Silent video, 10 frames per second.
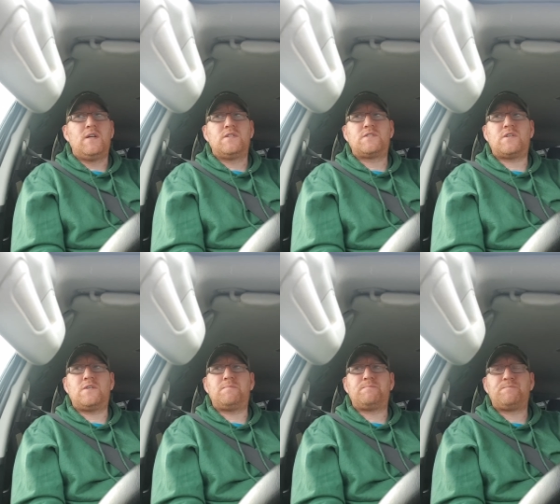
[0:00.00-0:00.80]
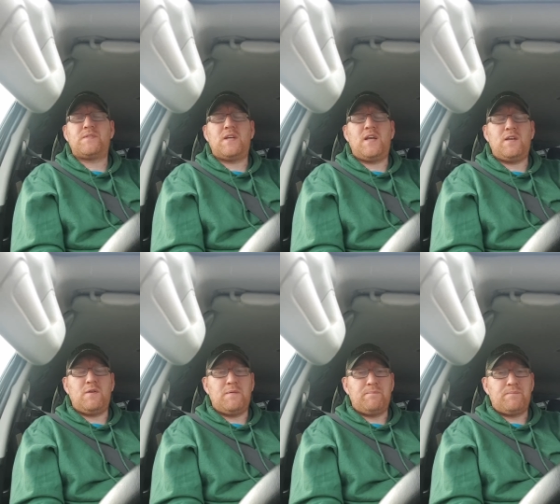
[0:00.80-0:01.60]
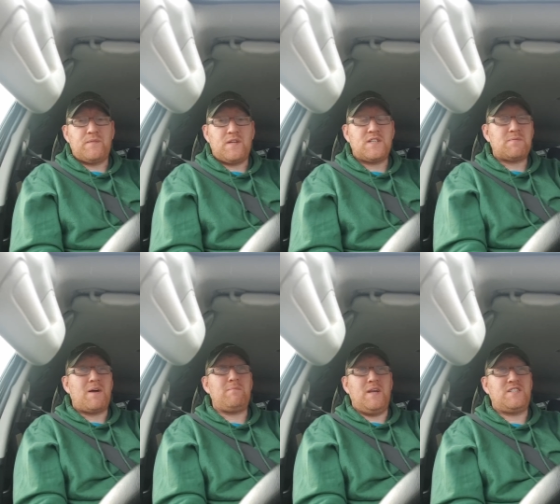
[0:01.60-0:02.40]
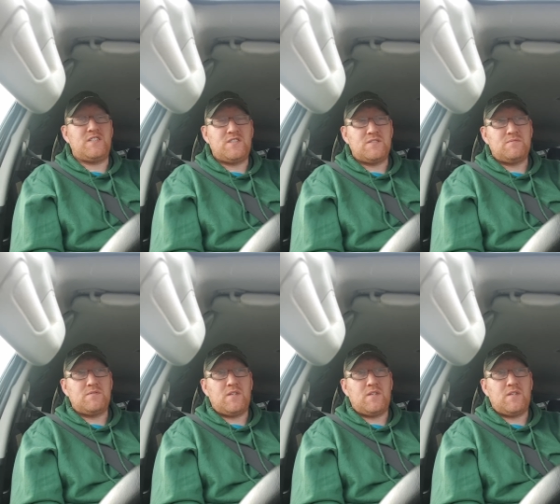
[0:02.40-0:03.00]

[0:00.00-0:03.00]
So anyway, this is my message.